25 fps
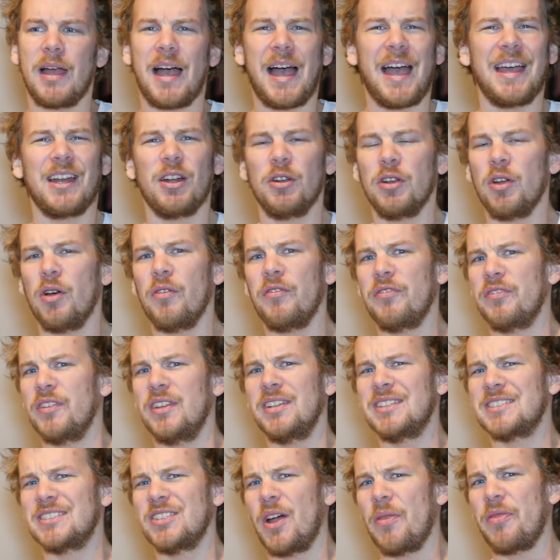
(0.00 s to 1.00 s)
I don't know if
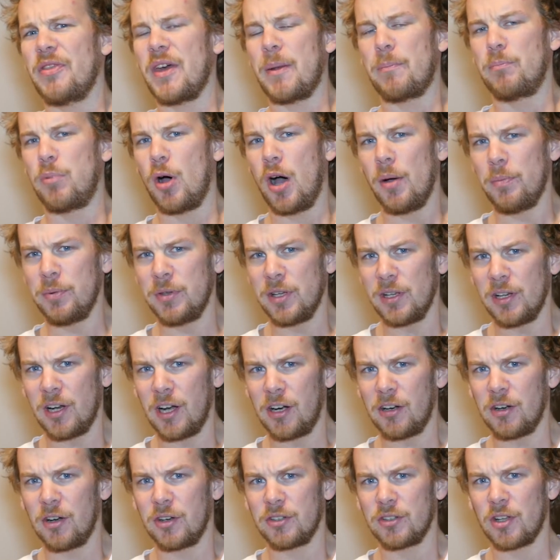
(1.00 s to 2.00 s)
it's not that
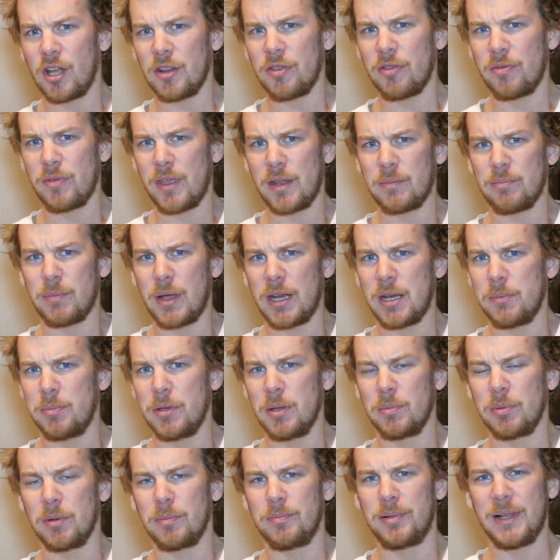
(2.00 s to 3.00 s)
popular or not that many
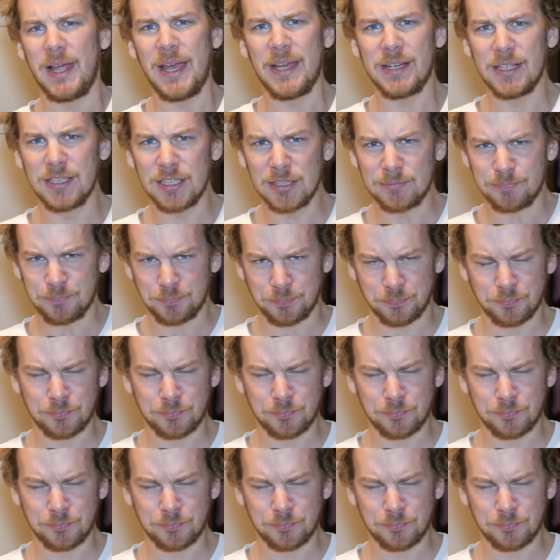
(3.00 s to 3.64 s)
people played it.